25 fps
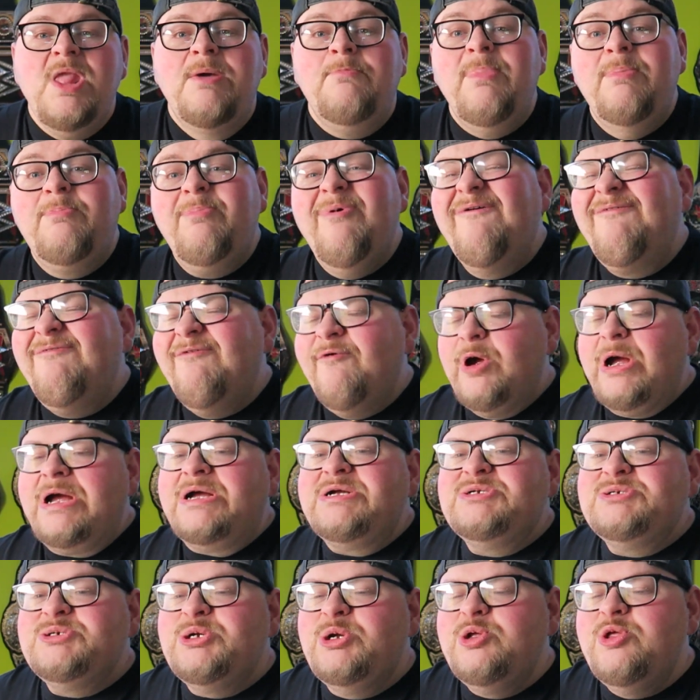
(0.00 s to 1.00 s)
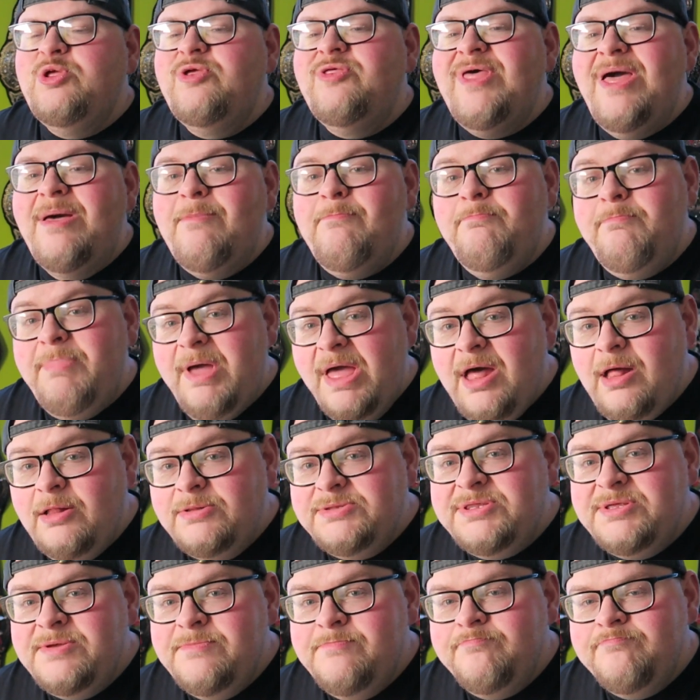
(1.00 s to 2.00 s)
But before I show you that
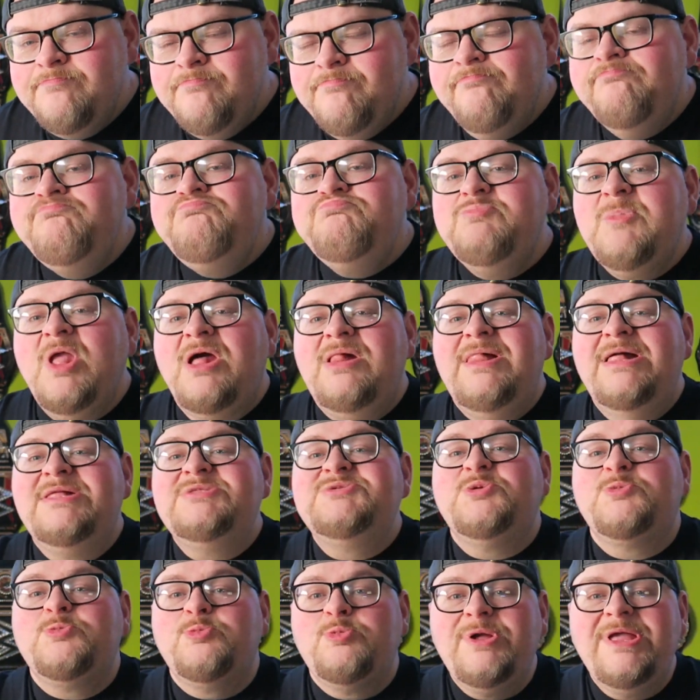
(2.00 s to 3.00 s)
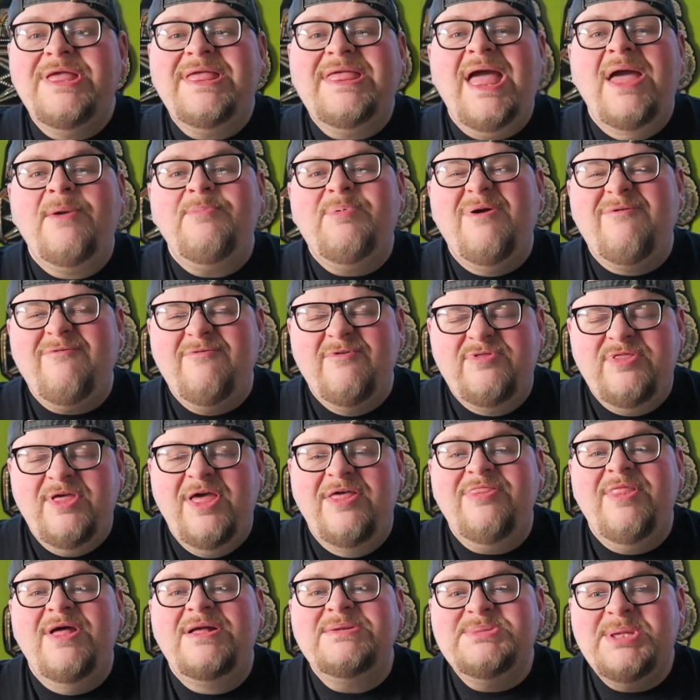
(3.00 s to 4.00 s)
belt, let's recap
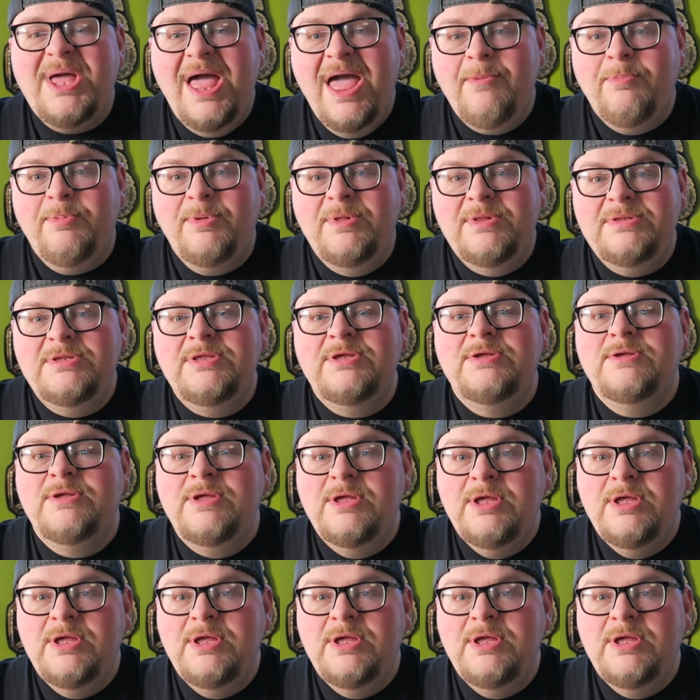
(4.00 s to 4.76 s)
everything that's happened